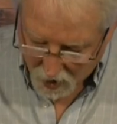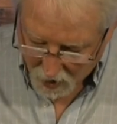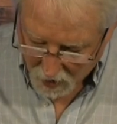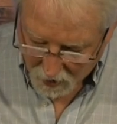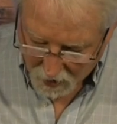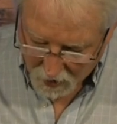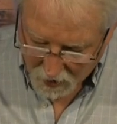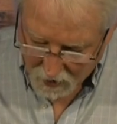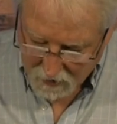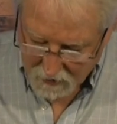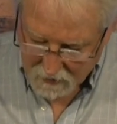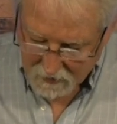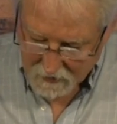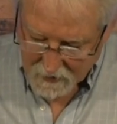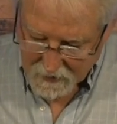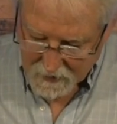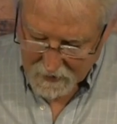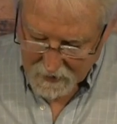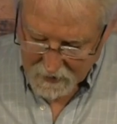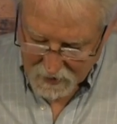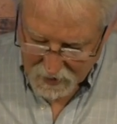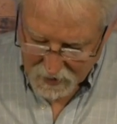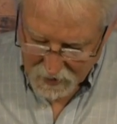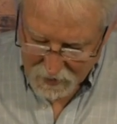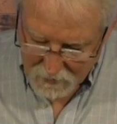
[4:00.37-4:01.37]
all
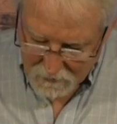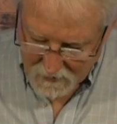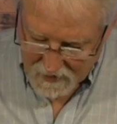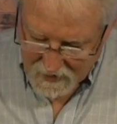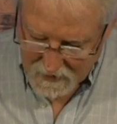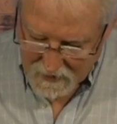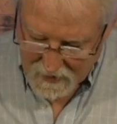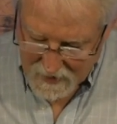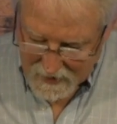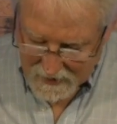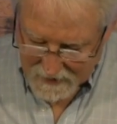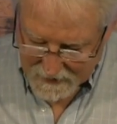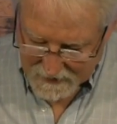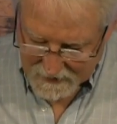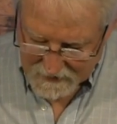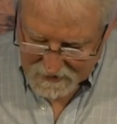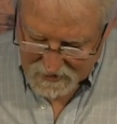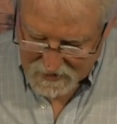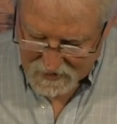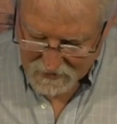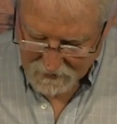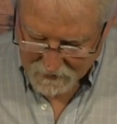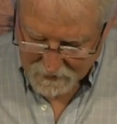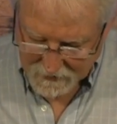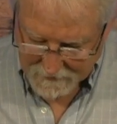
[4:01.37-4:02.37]
human
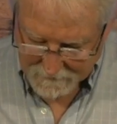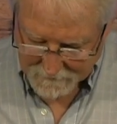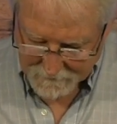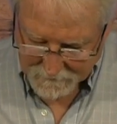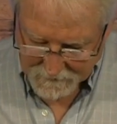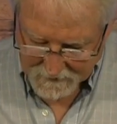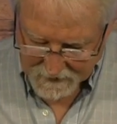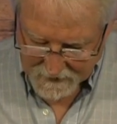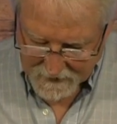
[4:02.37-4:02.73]
history.